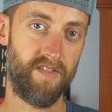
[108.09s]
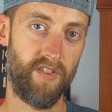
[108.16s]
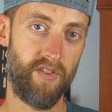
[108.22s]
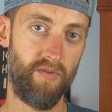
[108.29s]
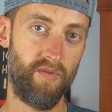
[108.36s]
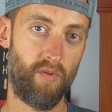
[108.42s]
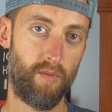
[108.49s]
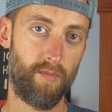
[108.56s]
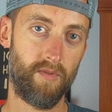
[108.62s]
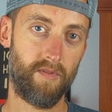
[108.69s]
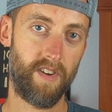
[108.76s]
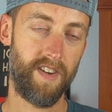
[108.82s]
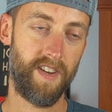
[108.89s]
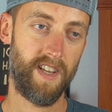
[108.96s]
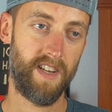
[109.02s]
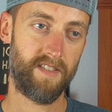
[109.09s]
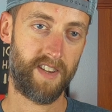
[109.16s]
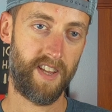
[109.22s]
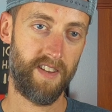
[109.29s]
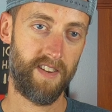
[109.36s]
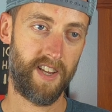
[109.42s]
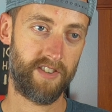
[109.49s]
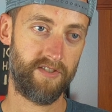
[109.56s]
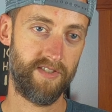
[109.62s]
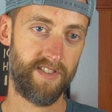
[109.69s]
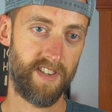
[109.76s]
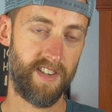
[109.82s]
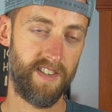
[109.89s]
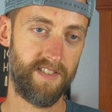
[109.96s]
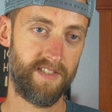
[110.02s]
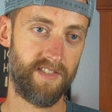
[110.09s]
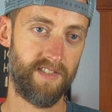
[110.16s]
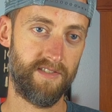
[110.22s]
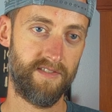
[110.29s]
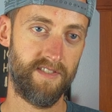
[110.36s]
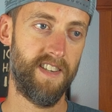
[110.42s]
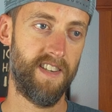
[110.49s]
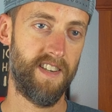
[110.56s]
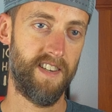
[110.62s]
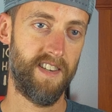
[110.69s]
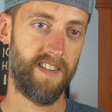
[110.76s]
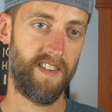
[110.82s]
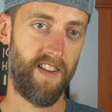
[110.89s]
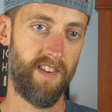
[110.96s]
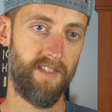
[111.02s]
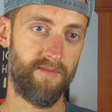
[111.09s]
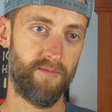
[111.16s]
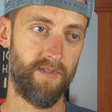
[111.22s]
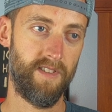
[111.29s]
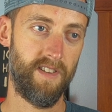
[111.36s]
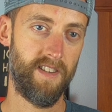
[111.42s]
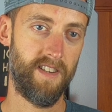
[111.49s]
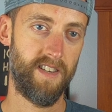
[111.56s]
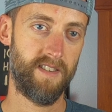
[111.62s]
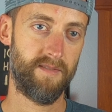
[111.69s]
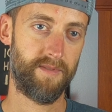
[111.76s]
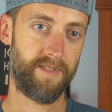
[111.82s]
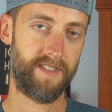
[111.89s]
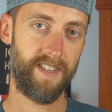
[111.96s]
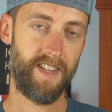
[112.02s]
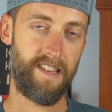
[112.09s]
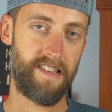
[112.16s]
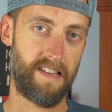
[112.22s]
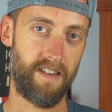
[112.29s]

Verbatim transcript: the new normal right now, can't exercise, so uh, you know, we'll uh, we'll see.